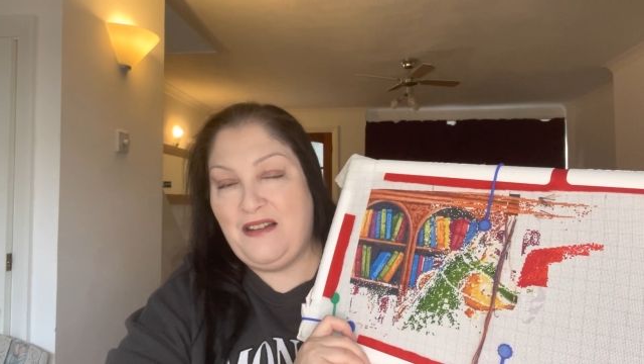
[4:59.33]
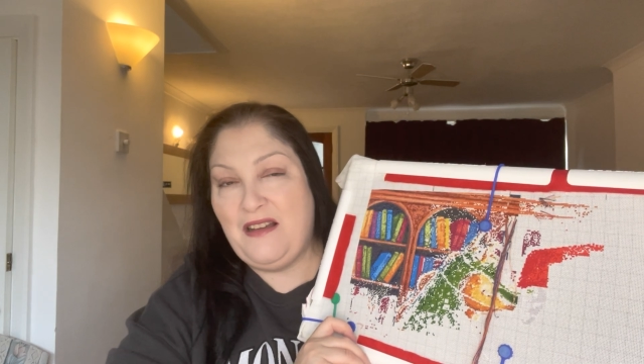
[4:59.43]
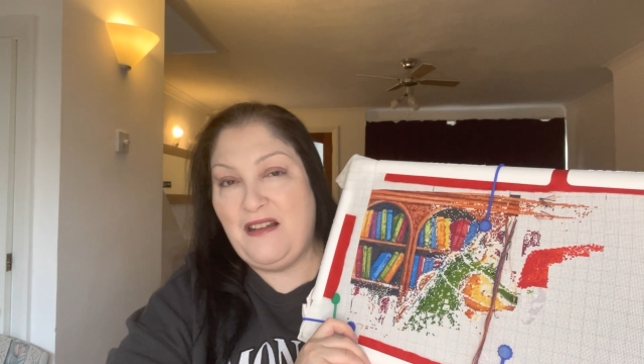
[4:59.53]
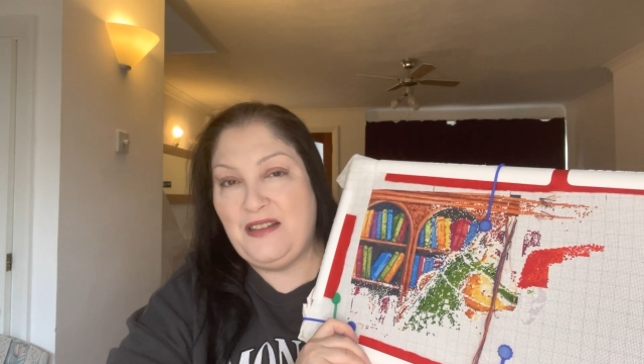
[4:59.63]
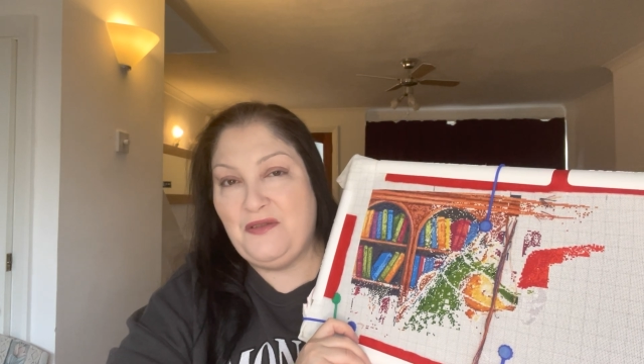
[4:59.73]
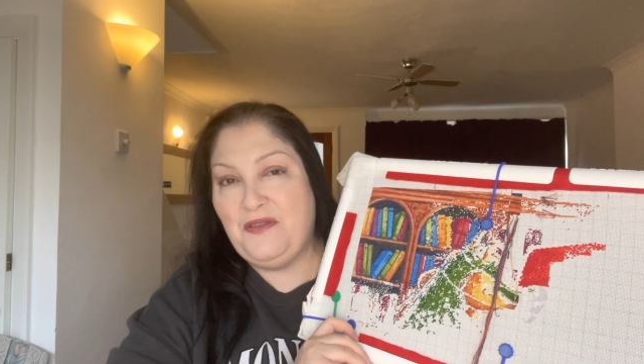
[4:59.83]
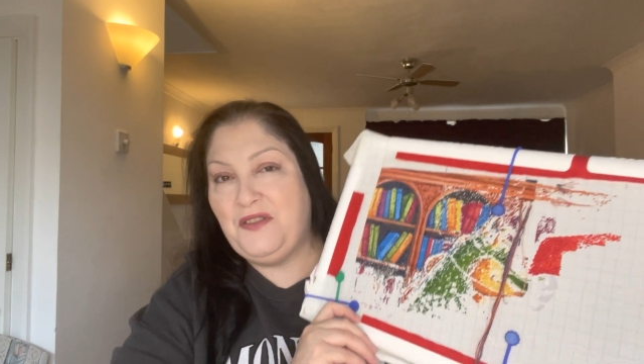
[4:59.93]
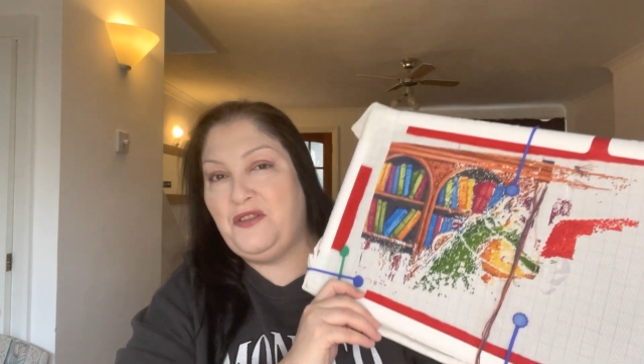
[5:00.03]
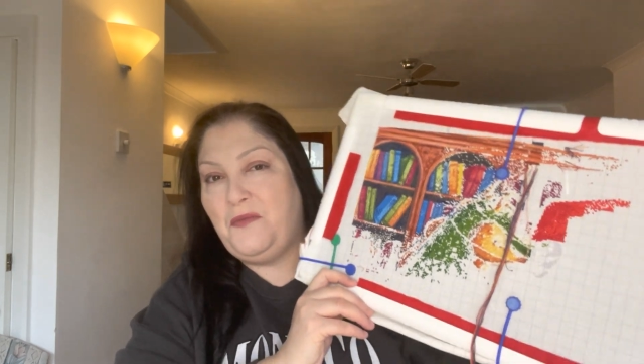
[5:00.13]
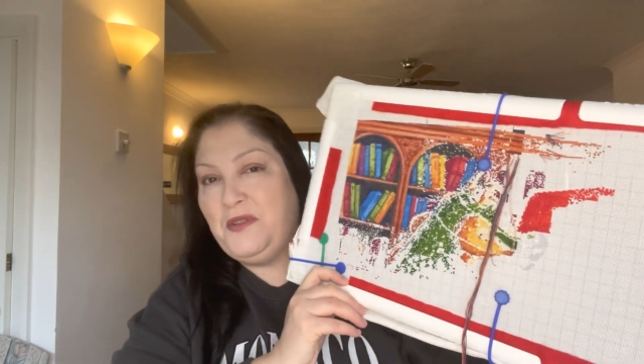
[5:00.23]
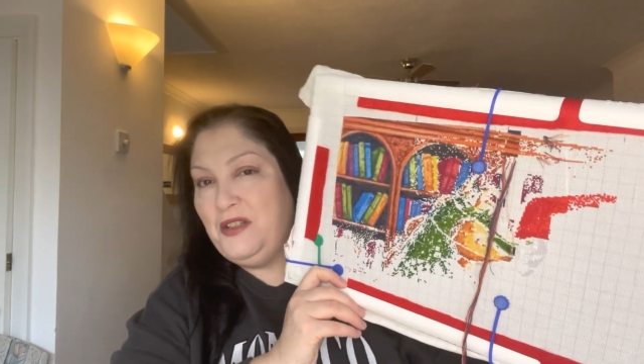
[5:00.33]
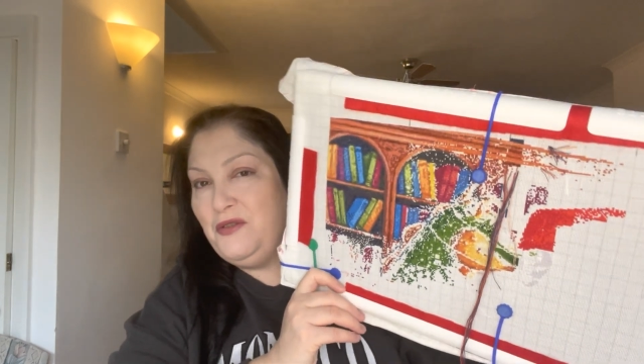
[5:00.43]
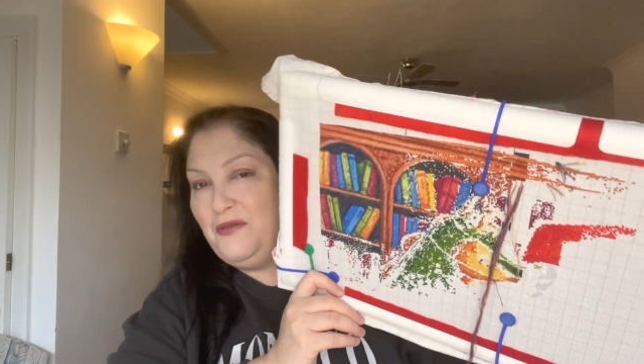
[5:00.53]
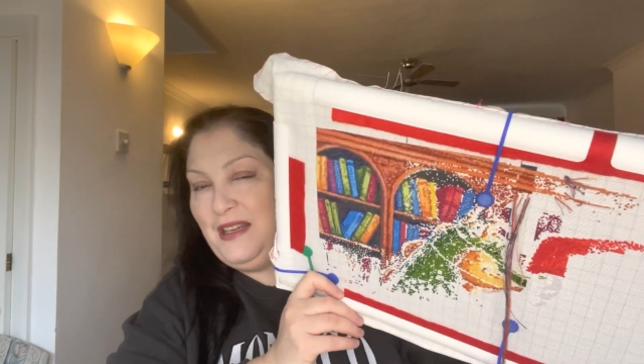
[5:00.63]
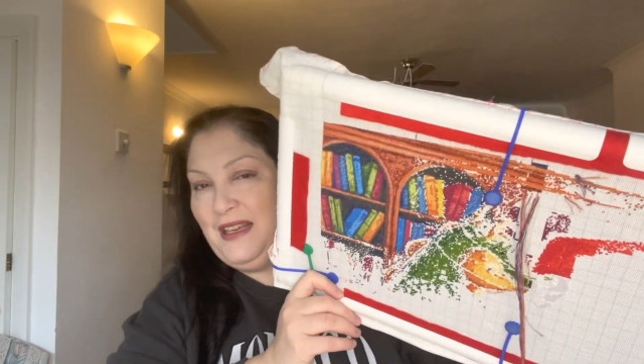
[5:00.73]
I sort of stopped
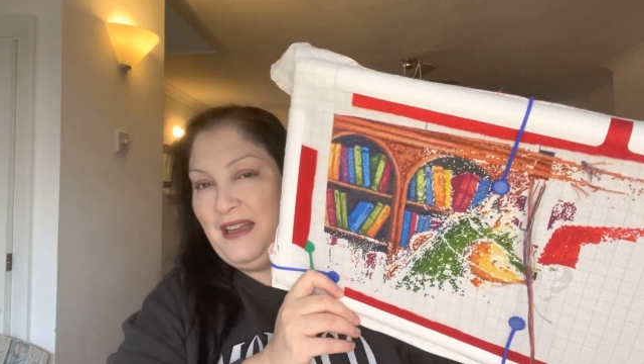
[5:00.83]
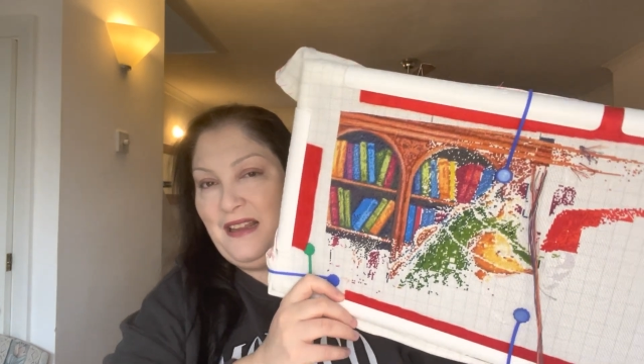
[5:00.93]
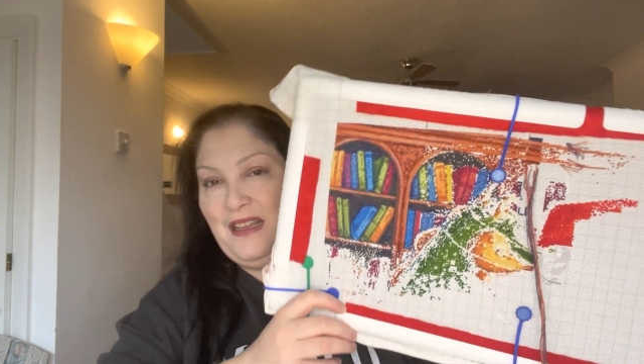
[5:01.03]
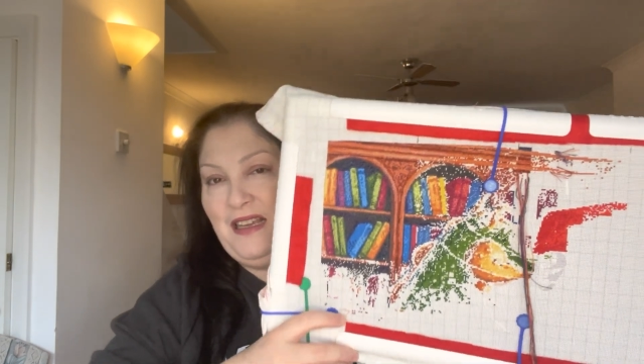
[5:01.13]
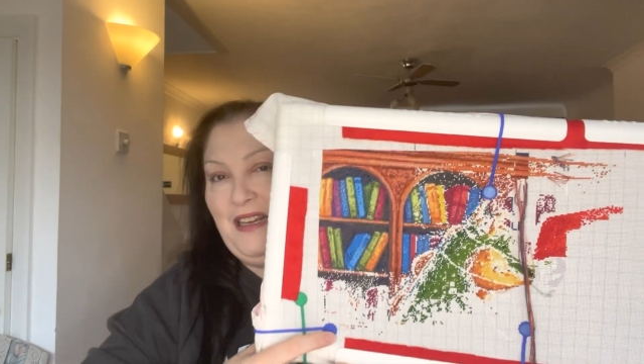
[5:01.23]
enjoying it, I think,